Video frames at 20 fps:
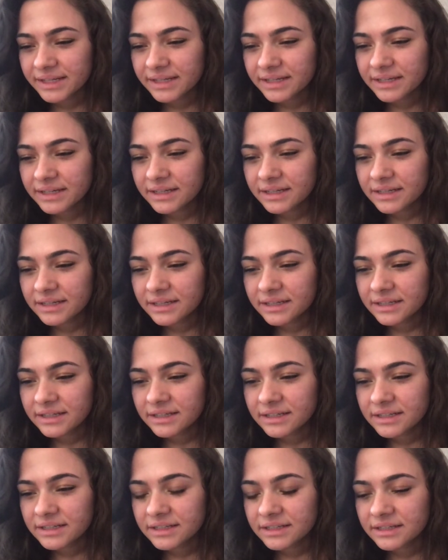
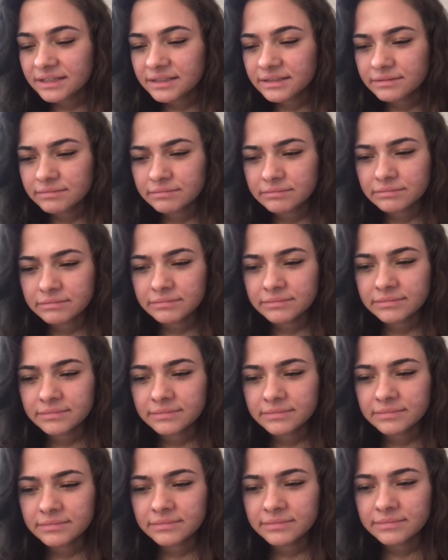
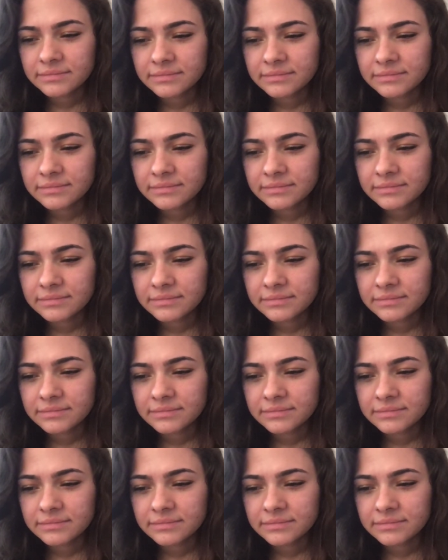(silence)